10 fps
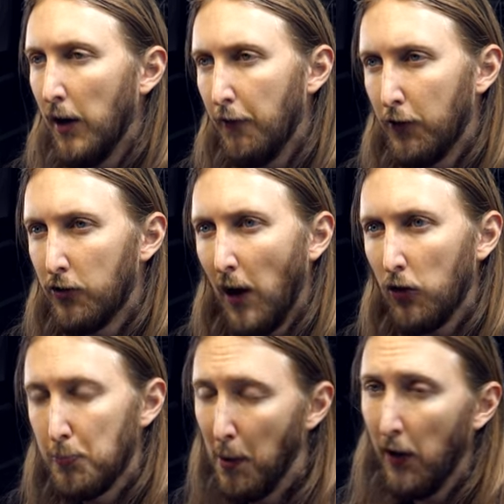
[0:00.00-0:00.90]
If it
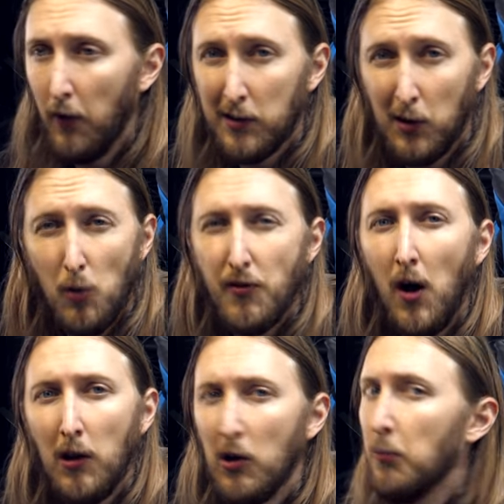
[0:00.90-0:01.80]
sounds better at low
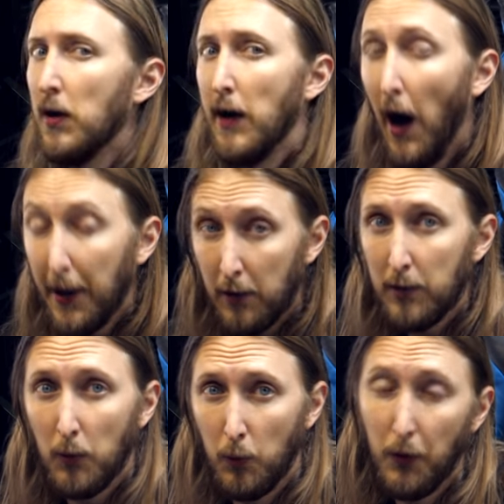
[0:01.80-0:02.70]
volume, I
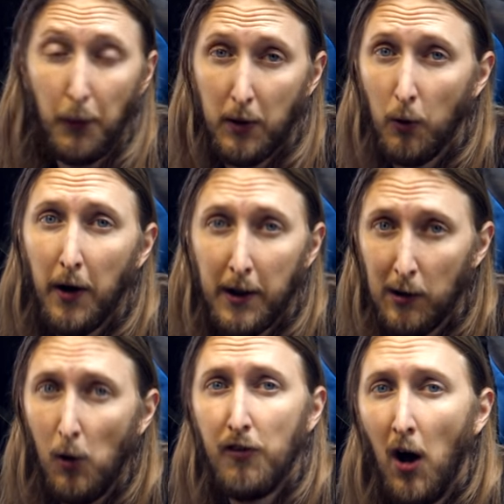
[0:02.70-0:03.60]
would record at
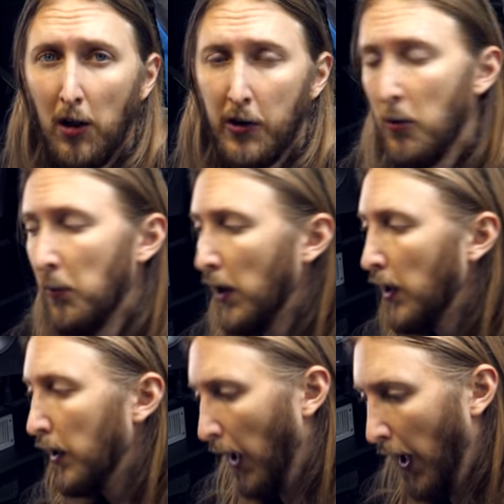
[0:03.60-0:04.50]
low volume,
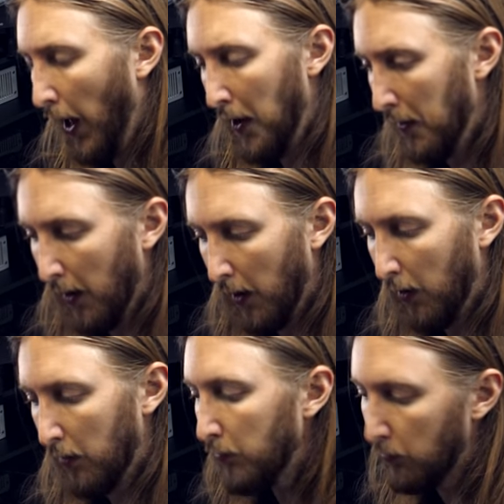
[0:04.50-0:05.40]
and
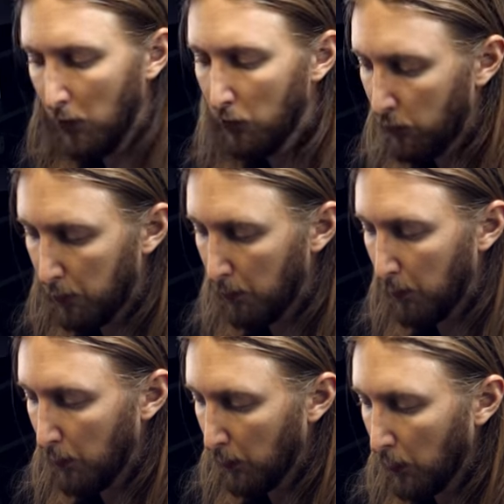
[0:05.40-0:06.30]
just
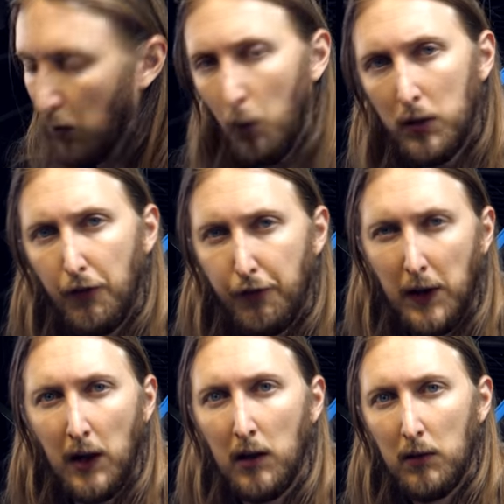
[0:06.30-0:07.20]
go with the
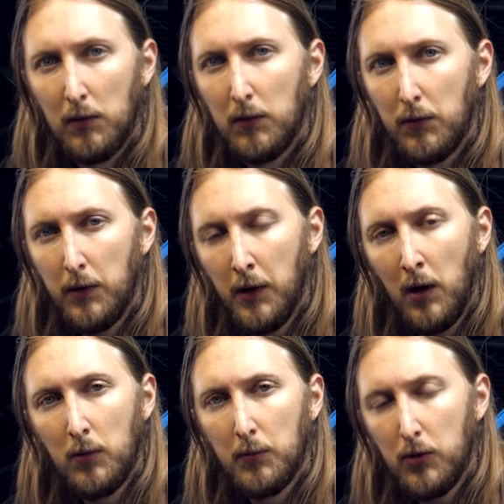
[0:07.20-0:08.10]
feel, you
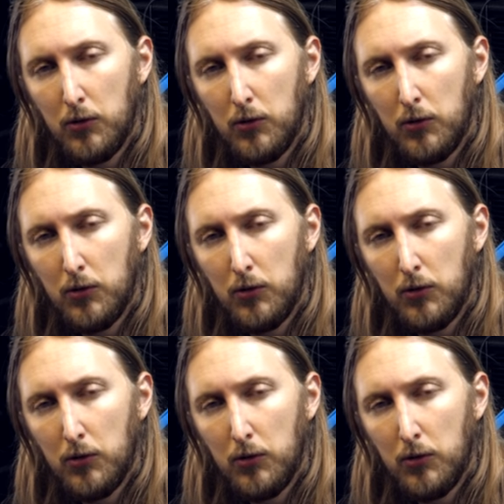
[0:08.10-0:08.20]
know?